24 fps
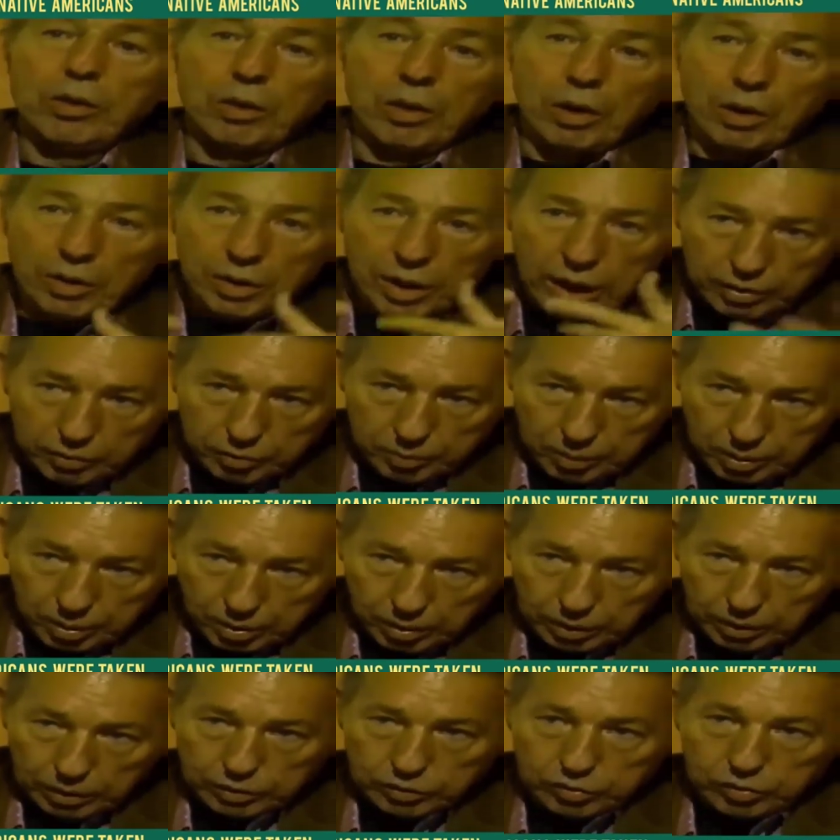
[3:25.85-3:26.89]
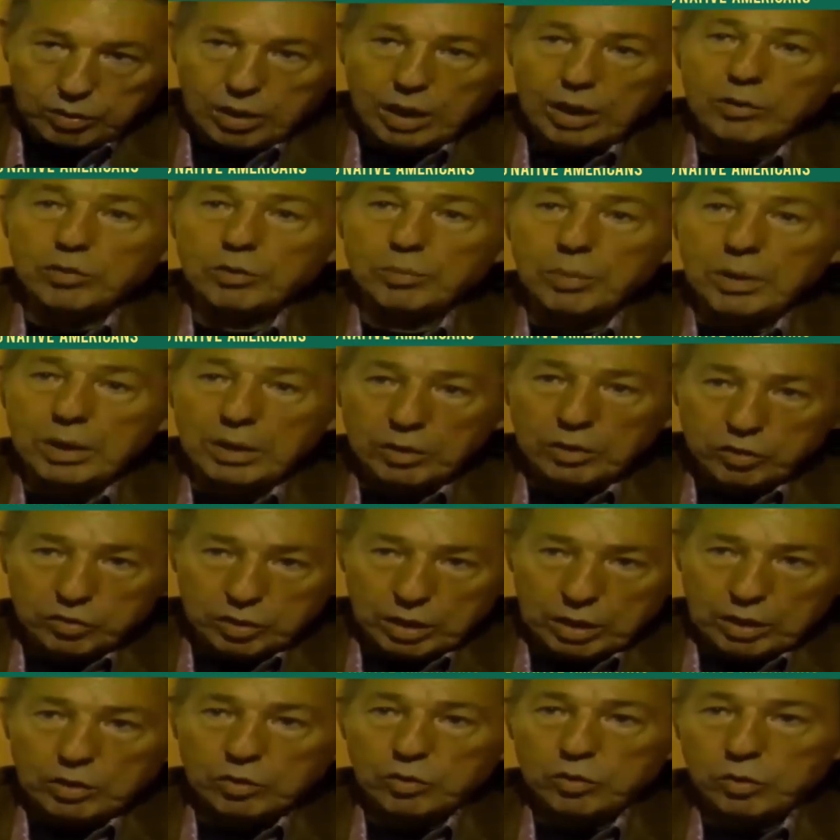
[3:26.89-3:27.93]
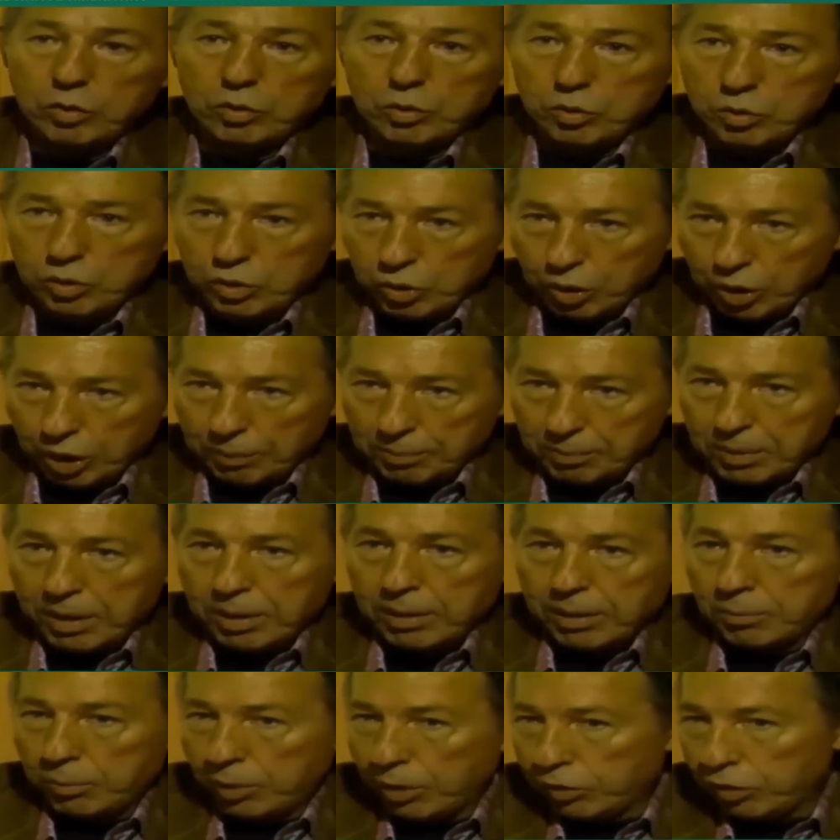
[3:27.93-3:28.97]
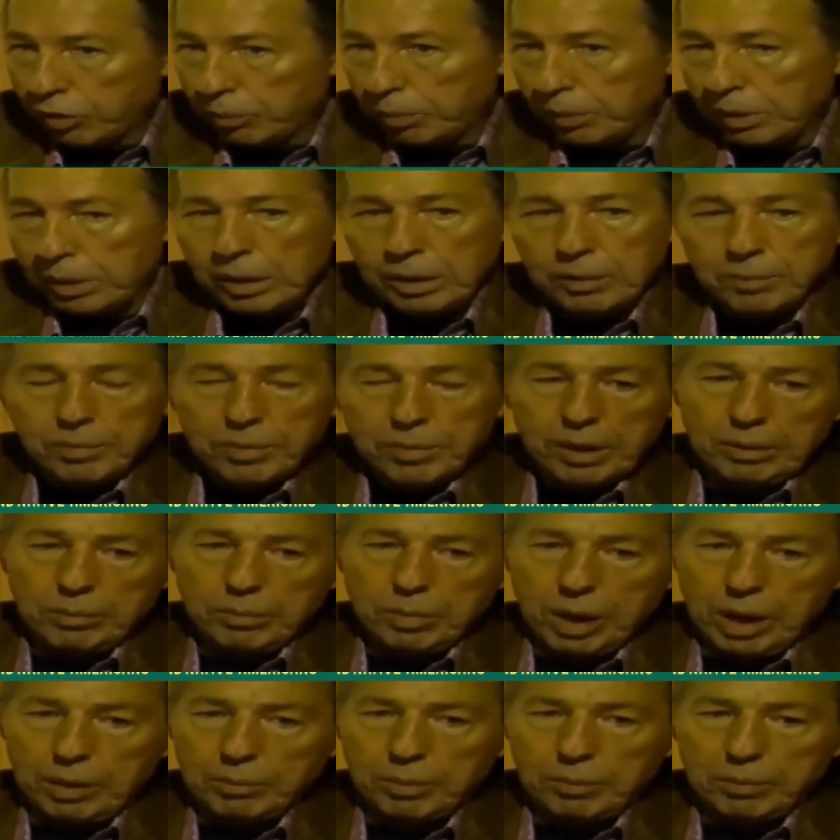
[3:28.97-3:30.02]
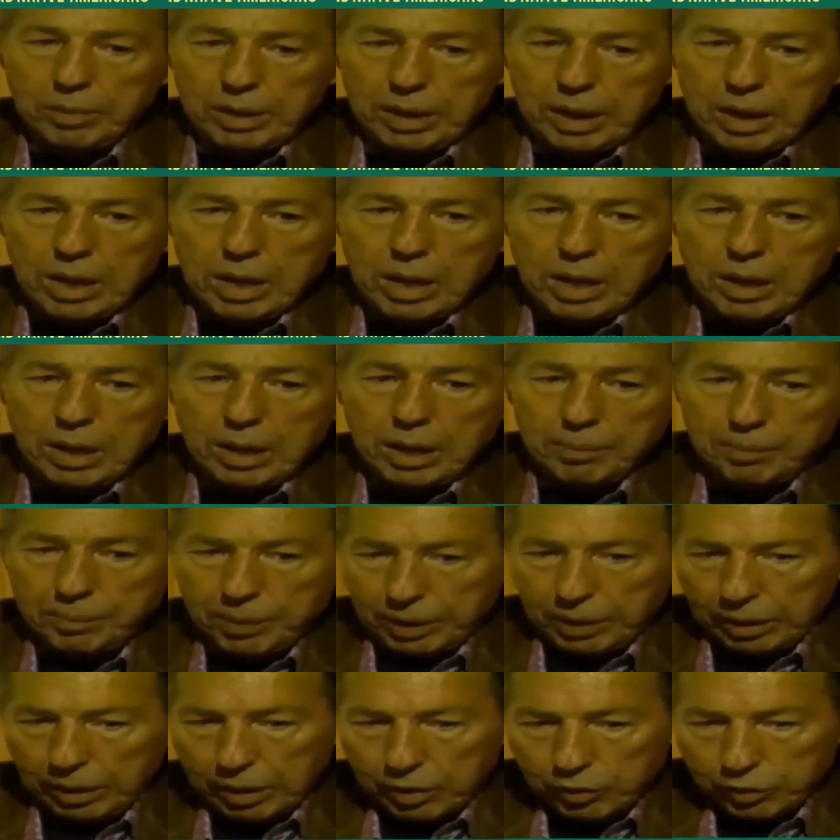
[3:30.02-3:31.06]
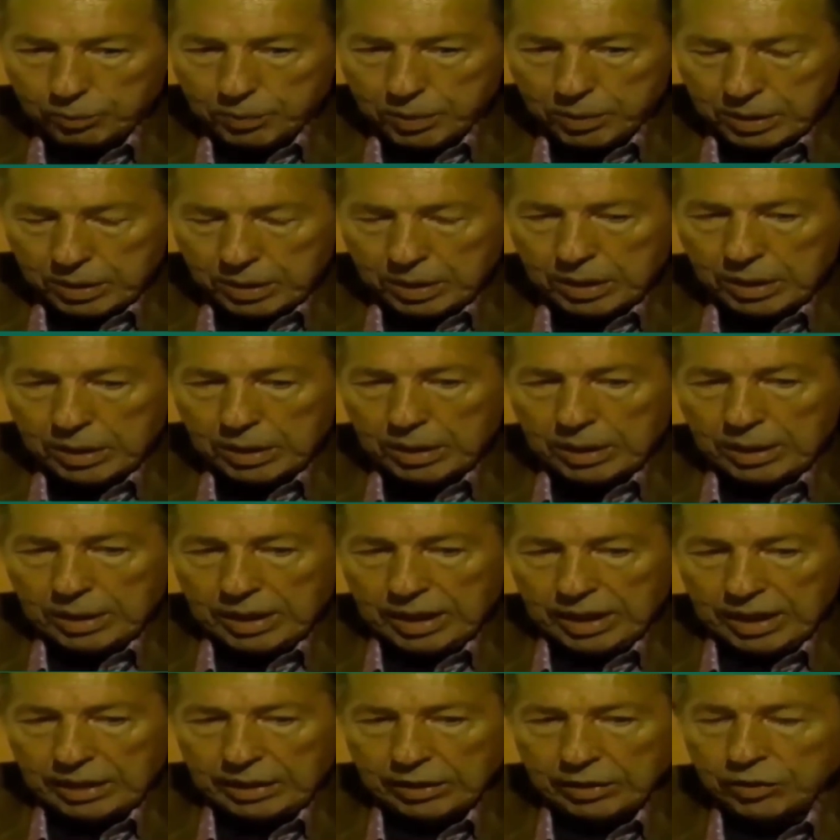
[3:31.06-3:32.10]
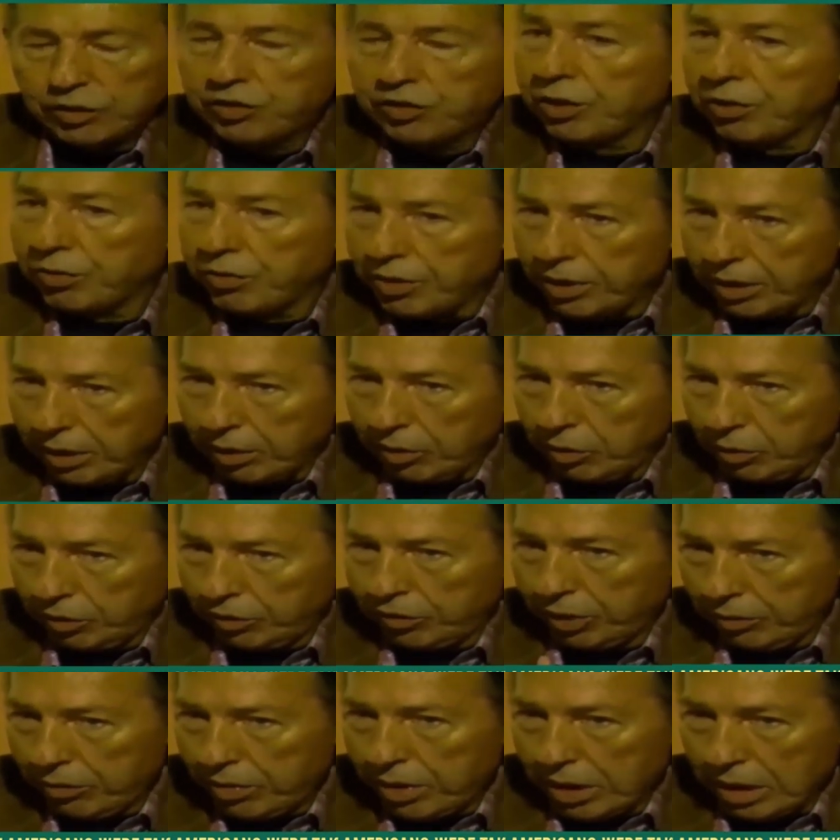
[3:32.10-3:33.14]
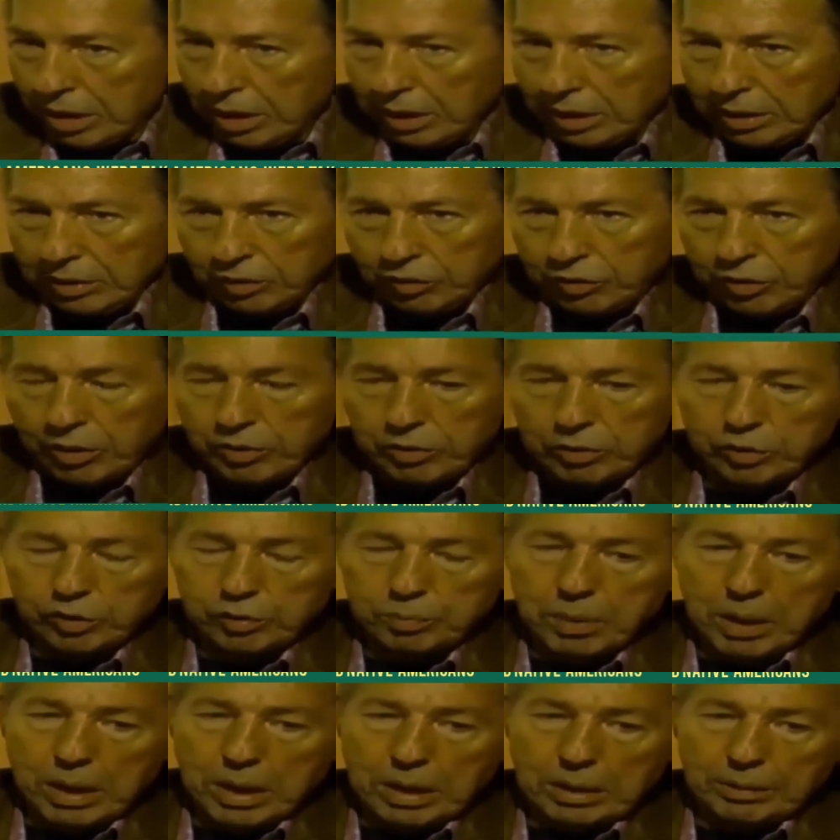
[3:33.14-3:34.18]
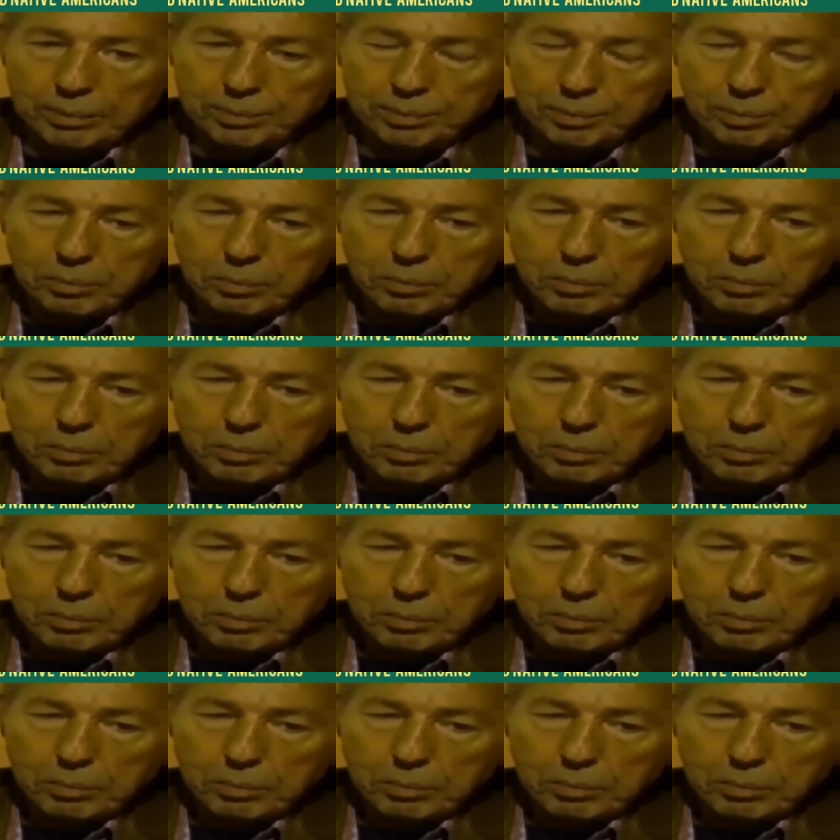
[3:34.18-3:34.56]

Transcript: there are Native American slaves being sent to Europe, principally probably ending up in Lisbon and Seville, or Sevilla, in southern Spain.